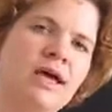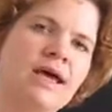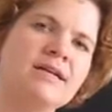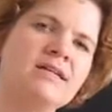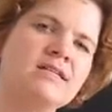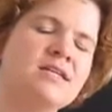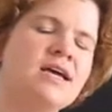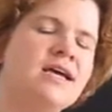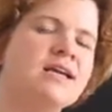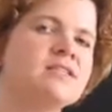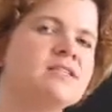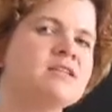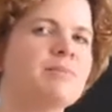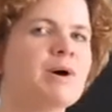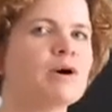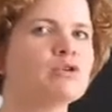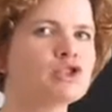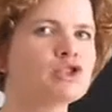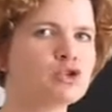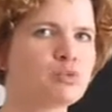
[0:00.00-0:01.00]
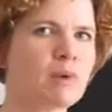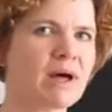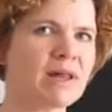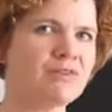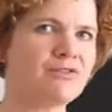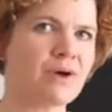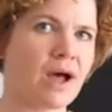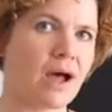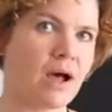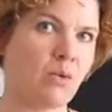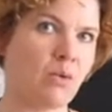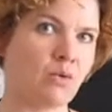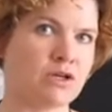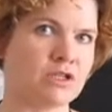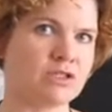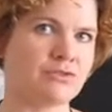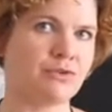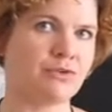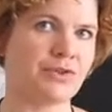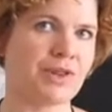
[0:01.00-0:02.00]
and it takes about 12
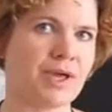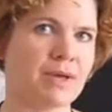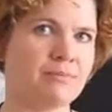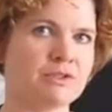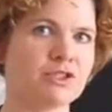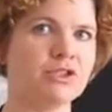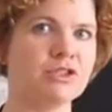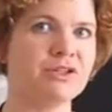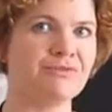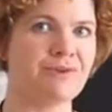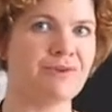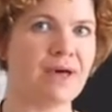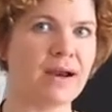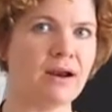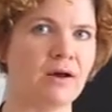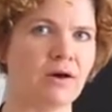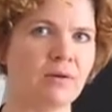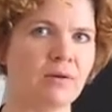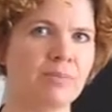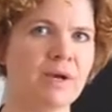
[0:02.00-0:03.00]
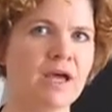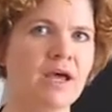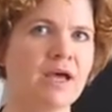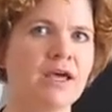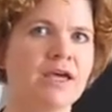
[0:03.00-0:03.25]
hours for them to develop